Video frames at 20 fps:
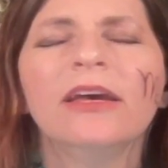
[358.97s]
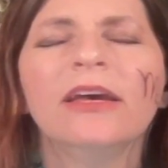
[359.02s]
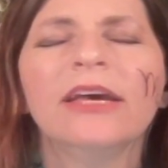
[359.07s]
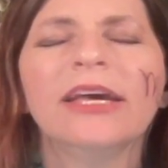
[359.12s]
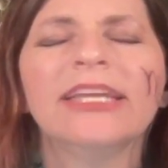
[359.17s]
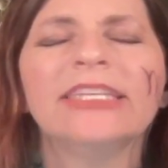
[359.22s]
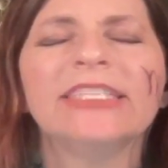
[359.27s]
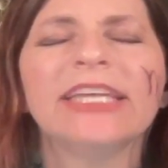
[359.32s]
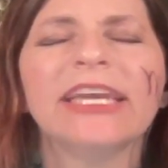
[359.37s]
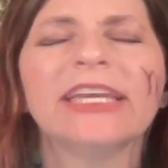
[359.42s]

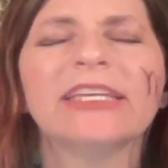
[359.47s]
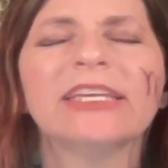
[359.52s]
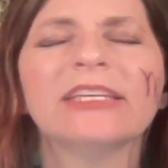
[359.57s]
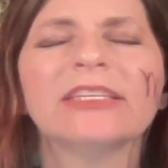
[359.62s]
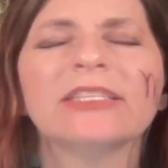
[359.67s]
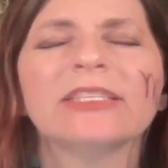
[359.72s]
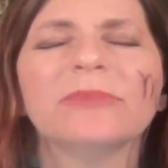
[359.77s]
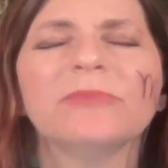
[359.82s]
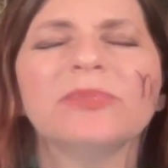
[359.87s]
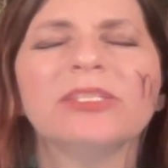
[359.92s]
and taking
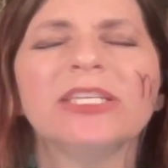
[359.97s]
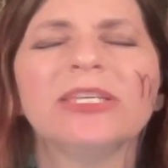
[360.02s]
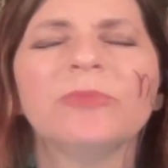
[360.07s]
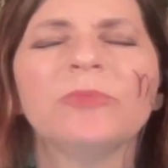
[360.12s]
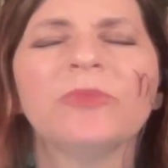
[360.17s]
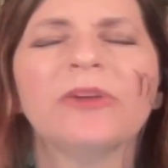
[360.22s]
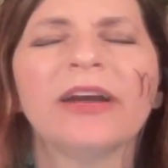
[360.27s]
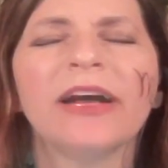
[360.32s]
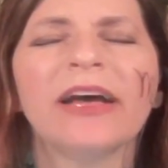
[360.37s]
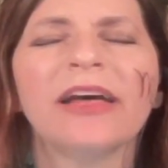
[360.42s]
some deep
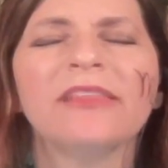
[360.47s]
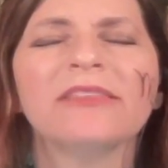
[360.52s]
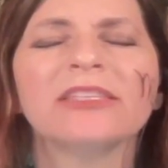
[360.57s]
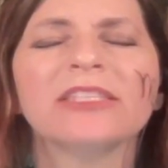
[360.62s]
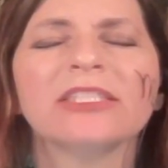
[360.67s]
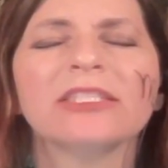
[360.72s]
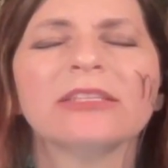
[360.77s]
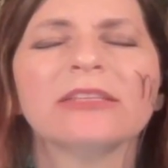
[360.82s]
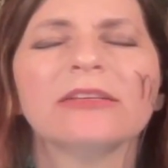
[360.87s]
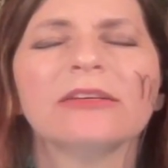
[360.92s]

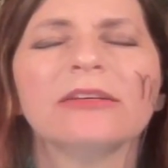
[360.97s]
breaths.